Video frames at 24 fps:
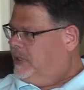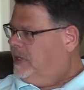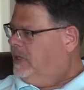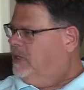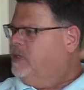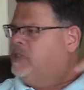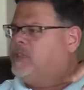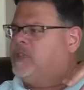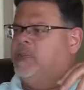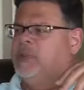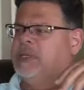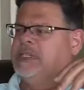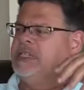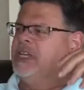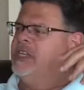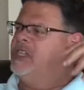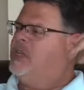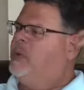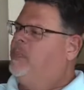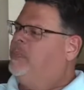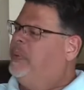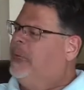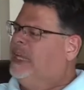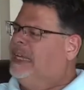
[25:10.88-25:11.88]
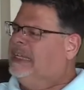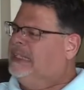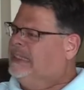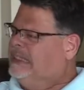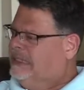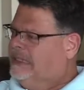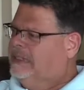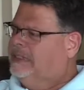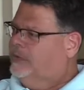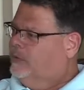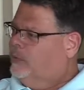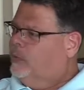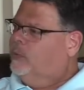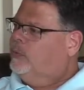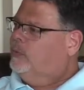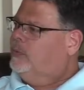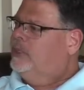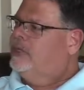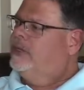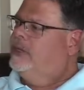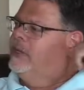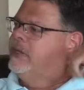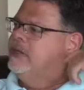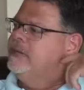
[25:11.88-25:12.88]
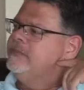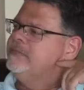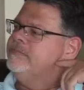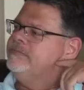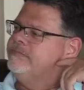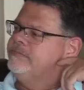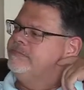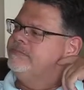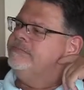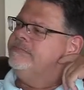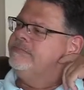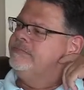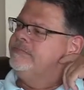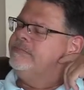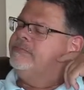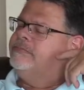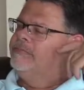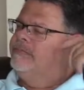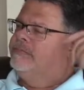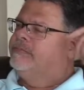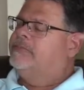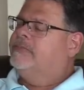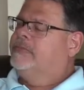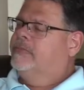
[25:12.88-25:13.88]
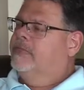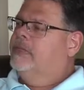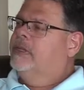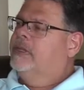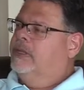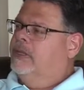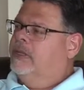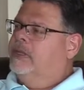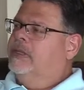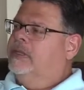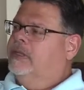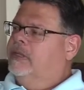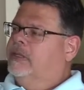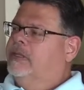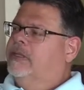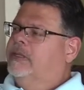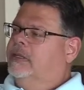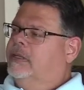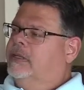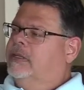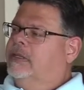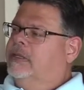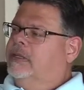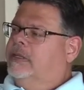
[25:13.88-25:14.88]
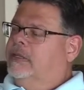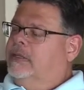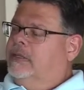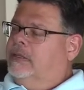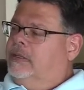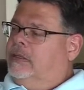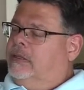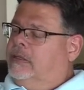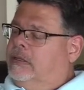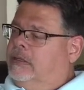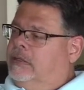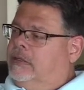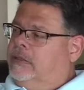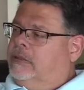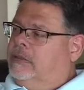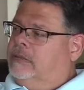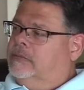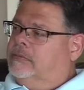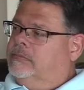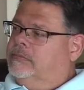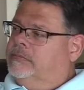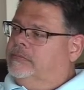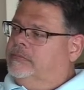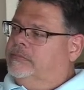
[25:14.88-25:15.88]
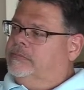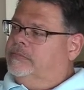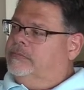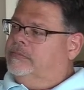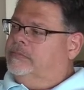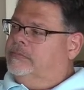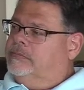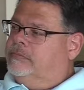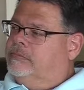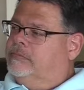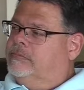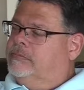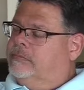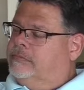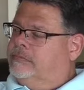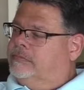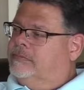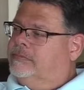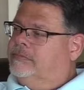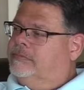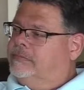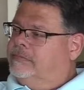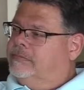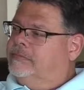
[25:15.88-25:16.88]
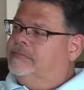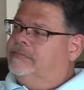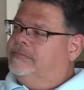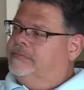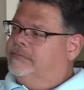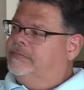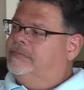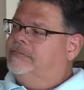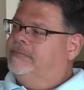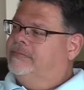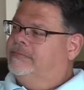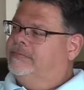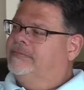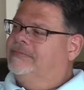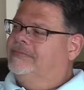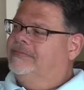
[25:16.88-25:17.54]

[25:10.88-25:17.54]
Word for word: used to be such a big deal, you know. Sure. Well, I think you're anticipating my questions